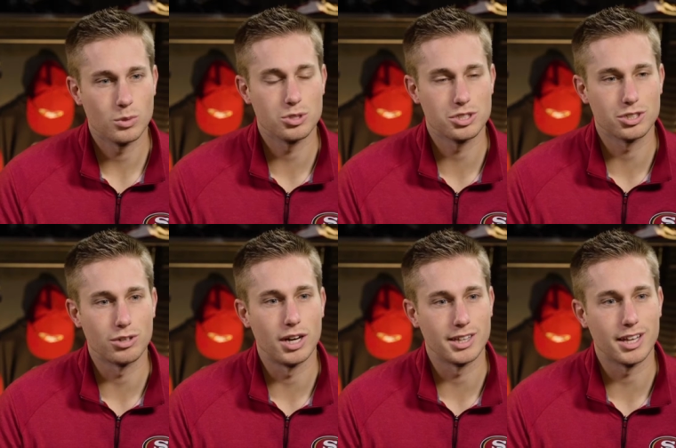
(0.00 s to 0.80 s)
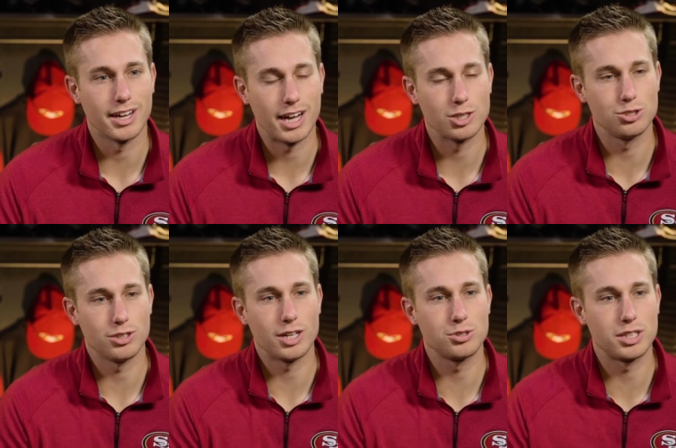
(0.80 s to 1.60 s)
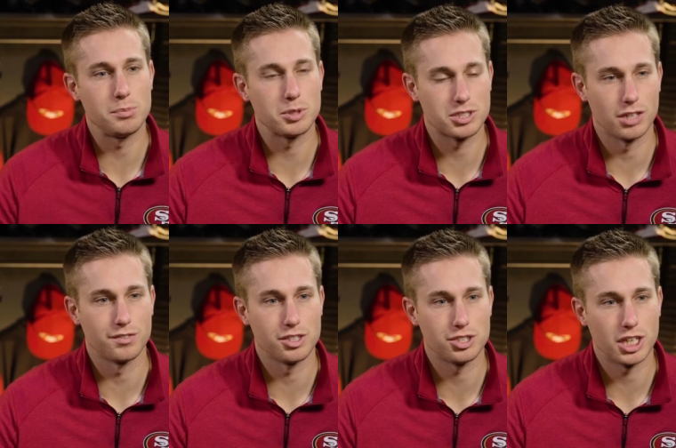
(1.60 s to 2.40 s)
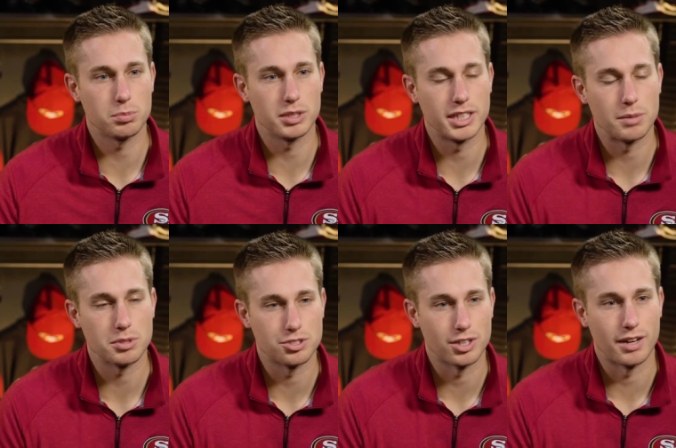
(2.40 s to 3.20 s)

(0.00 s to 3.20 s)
What was your grind like? How'd you how'd you keep yourself in shape leading up to the